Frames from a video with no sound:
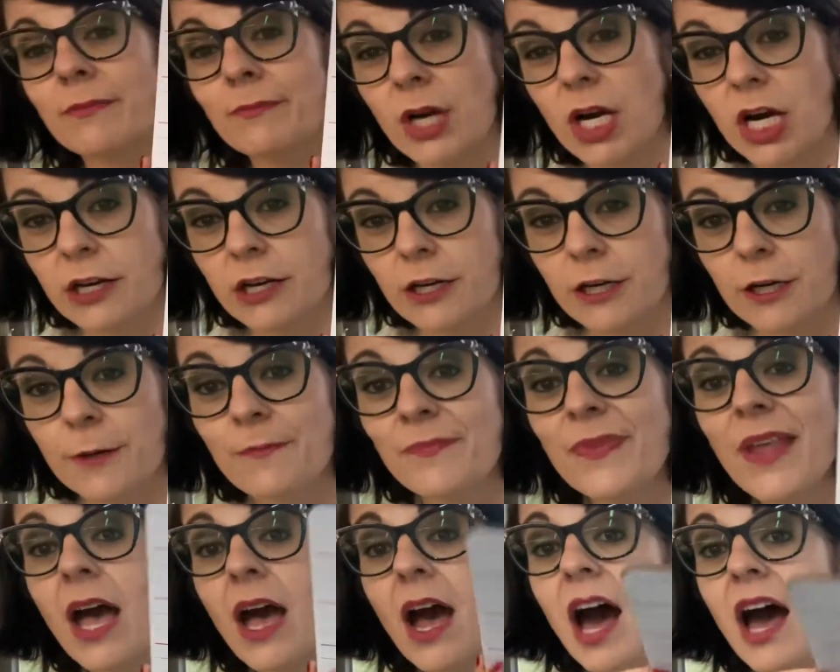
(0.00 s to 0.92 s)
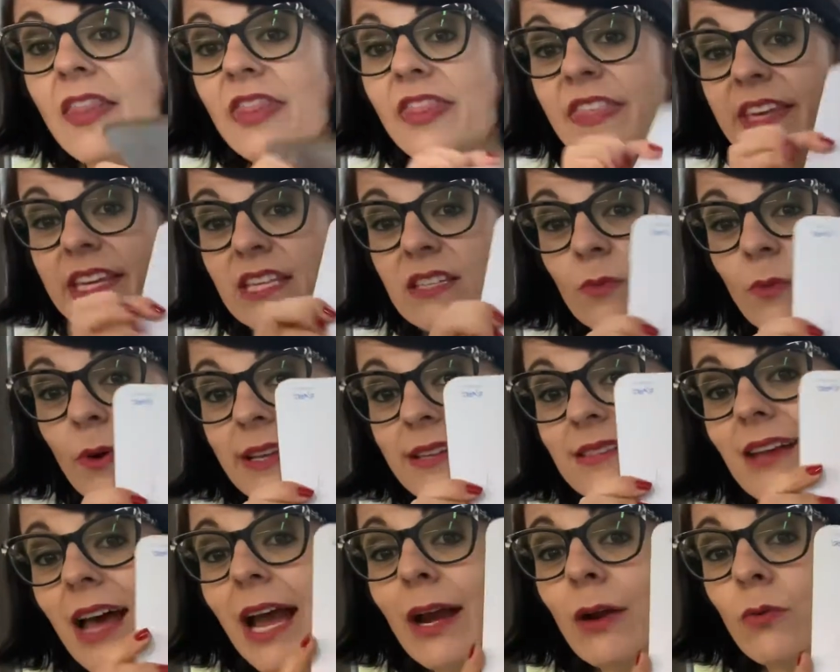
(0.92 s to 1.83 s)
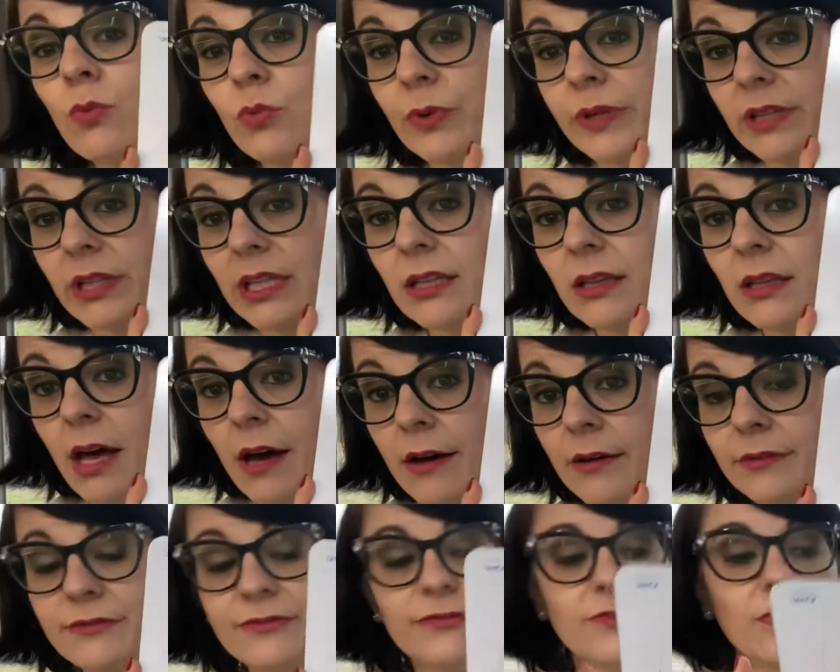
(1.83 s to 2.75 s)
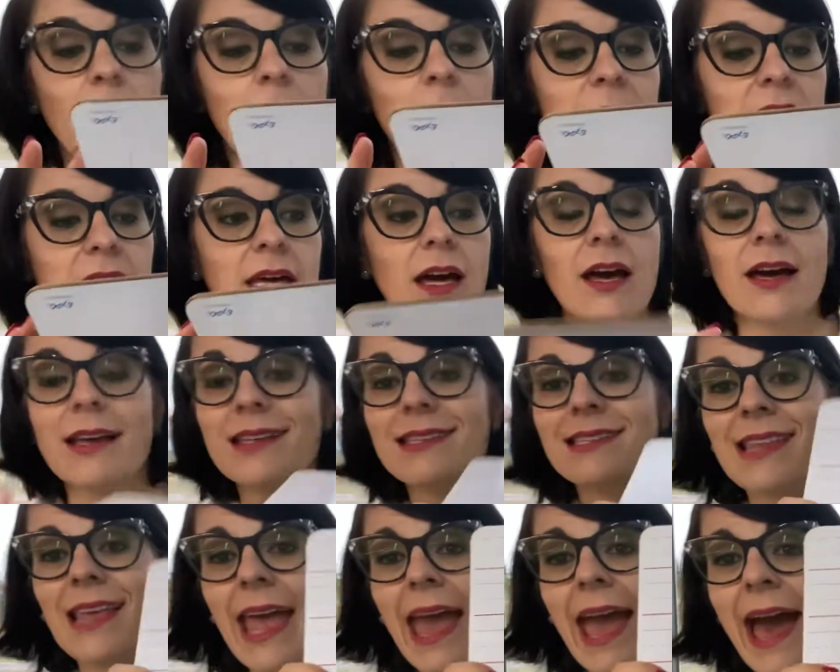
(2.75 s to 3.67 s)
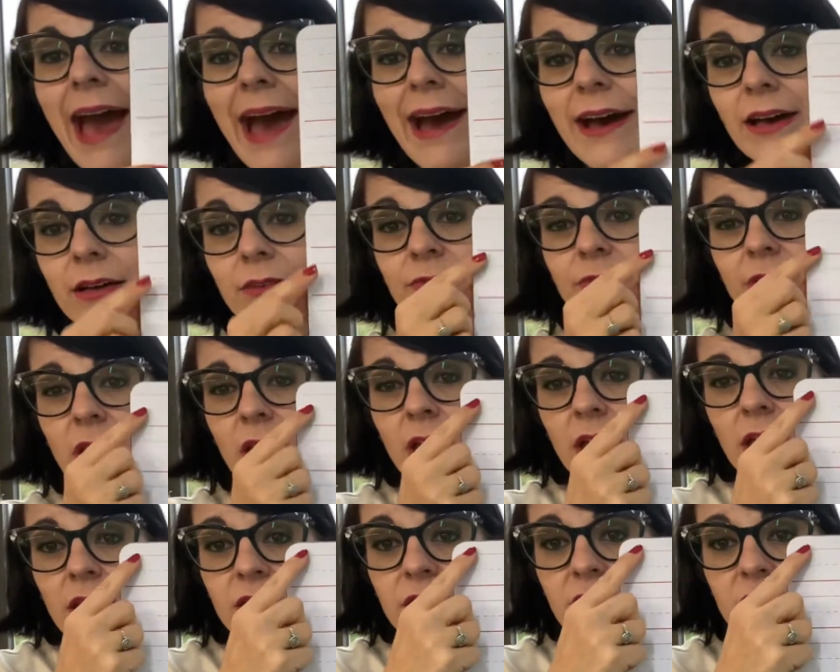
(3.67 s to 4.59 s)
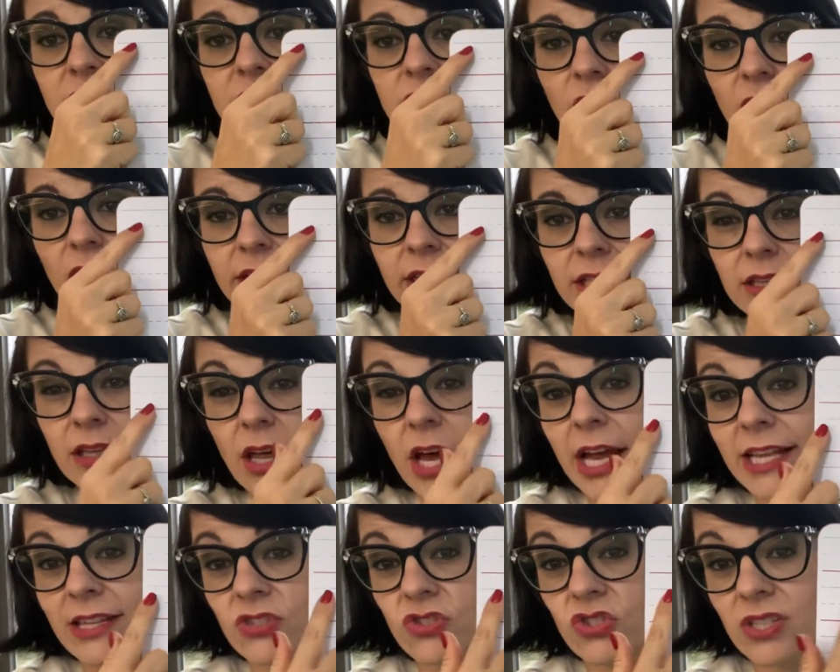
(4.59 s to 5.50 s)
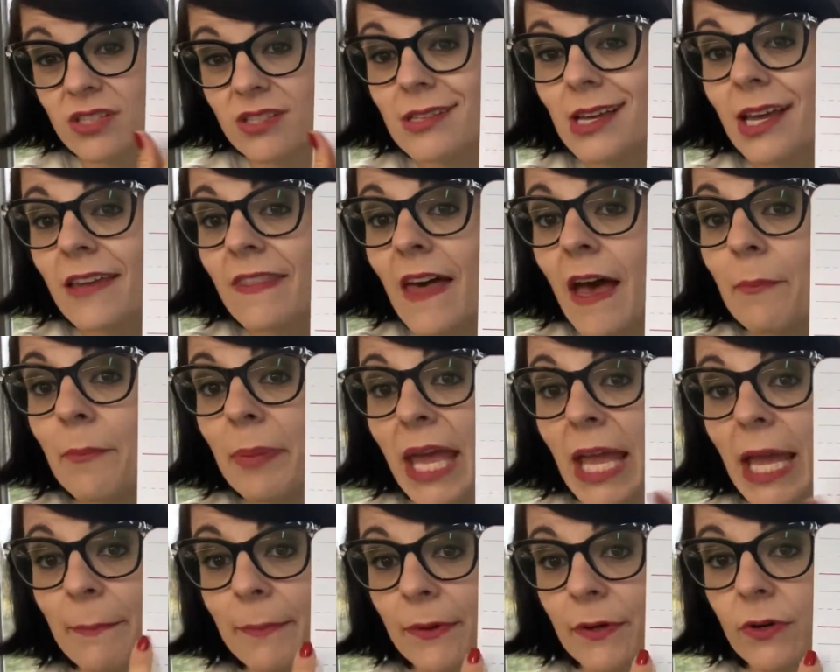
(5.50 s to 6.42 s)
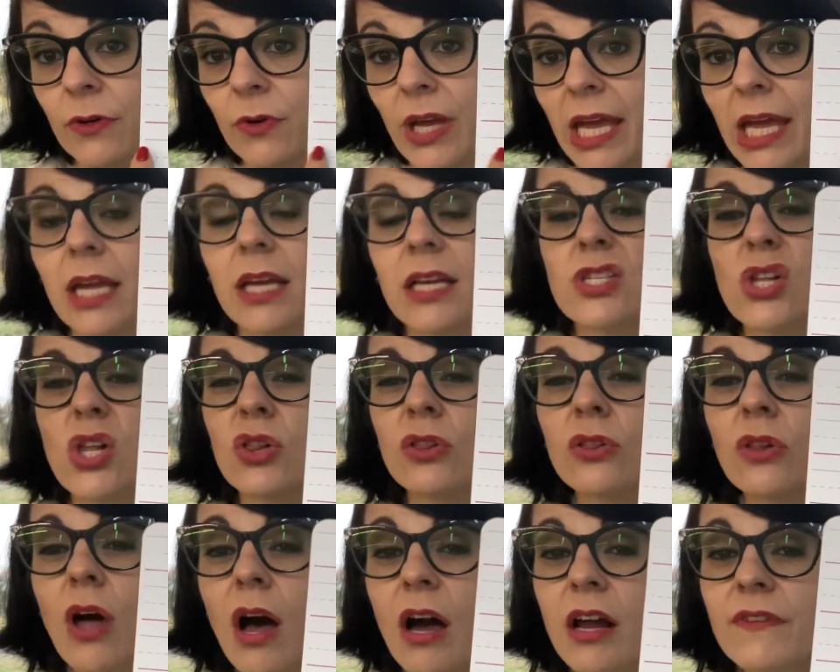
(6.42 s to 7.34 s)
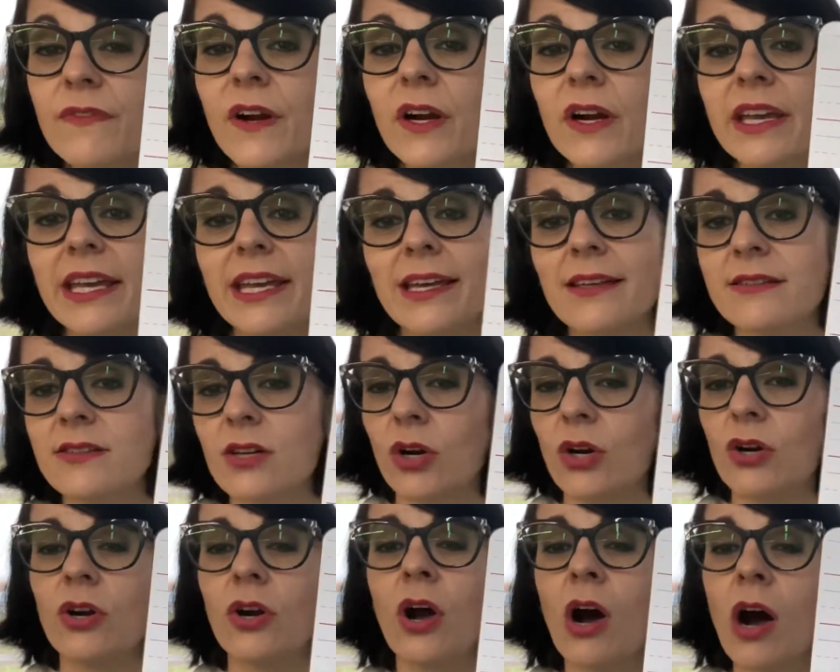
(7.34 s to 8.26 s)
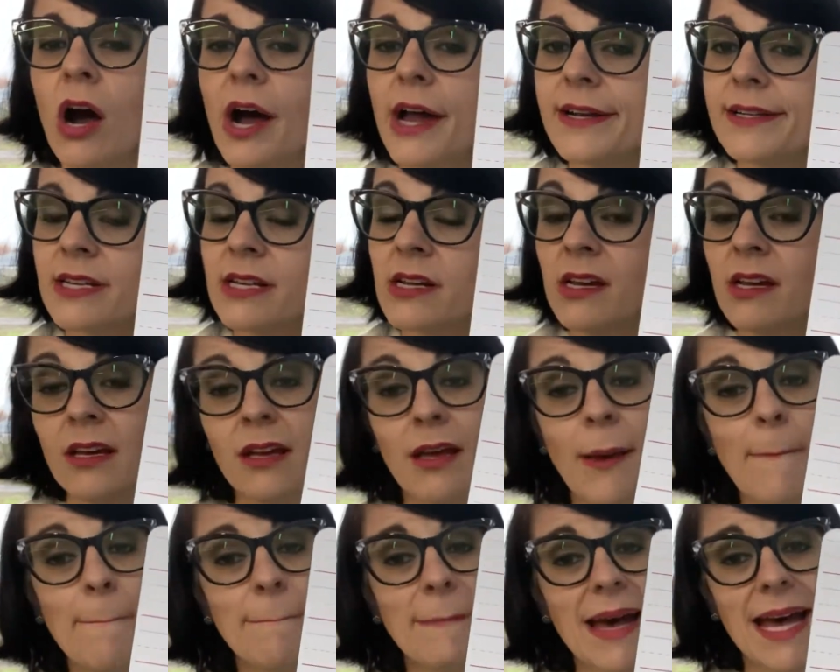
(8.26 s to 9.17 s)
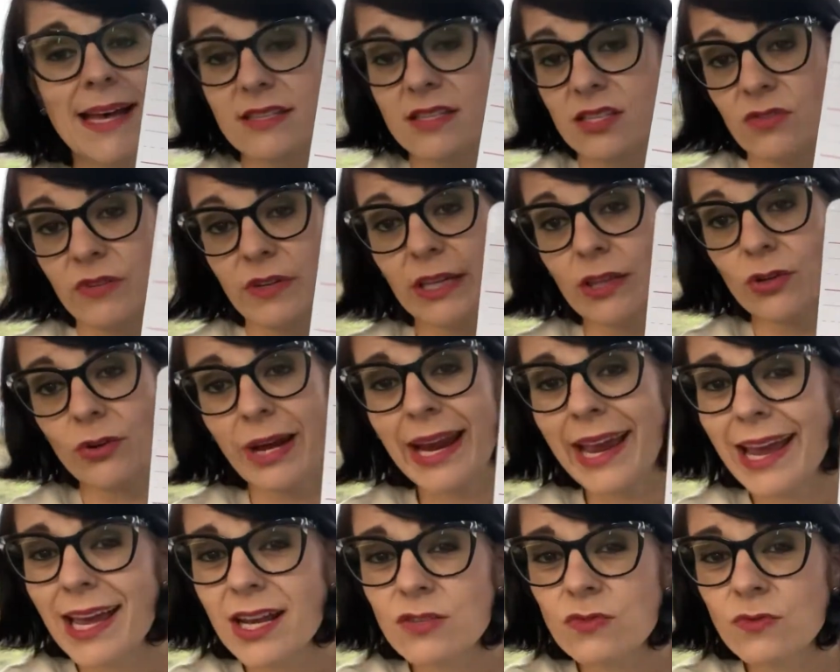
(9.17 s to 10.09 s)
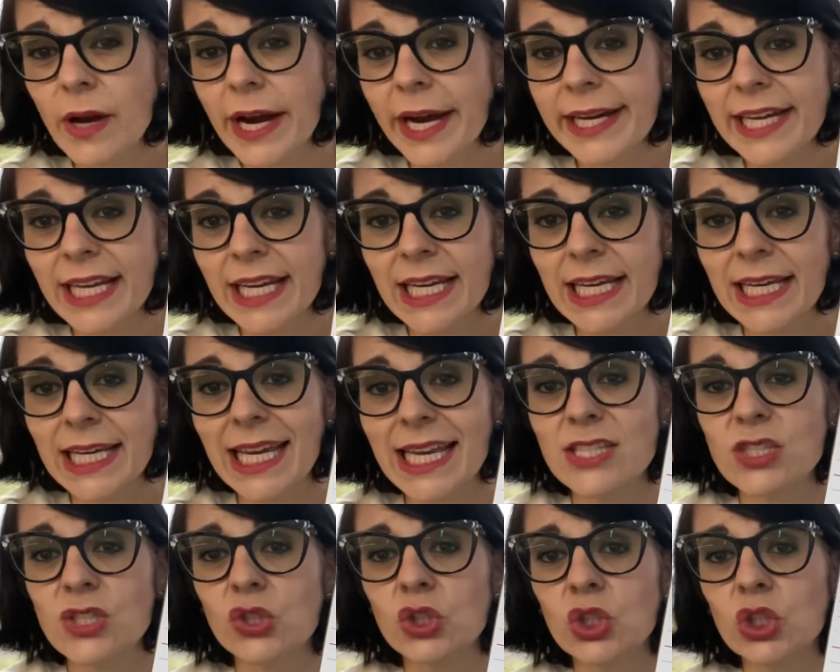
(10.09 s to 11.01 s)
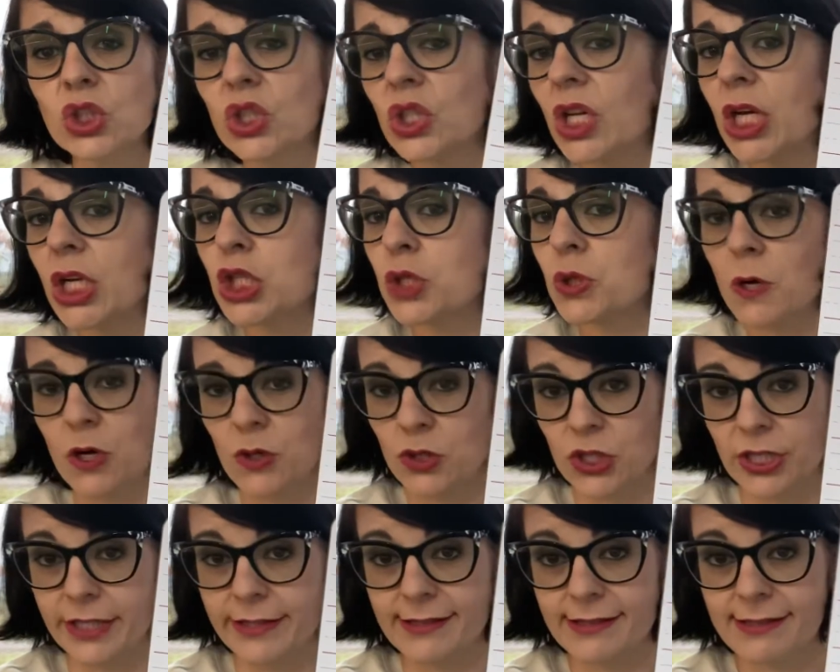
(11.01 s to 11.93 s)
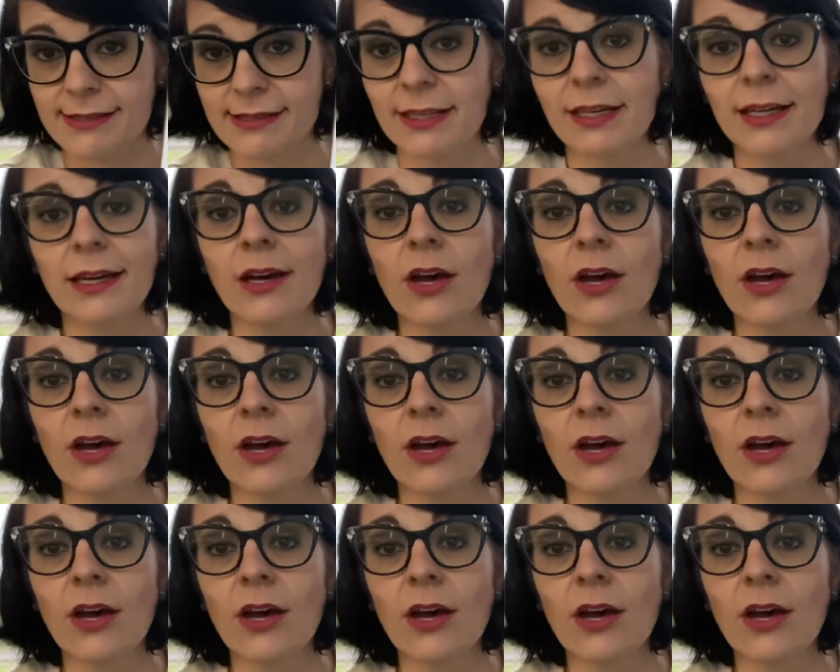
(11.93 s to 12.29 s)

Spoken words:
marker. These ones I really love because they have the dotted lines just like that paper, okay? Because a lot of our kids are not mastering their handwriting. It's atrocious.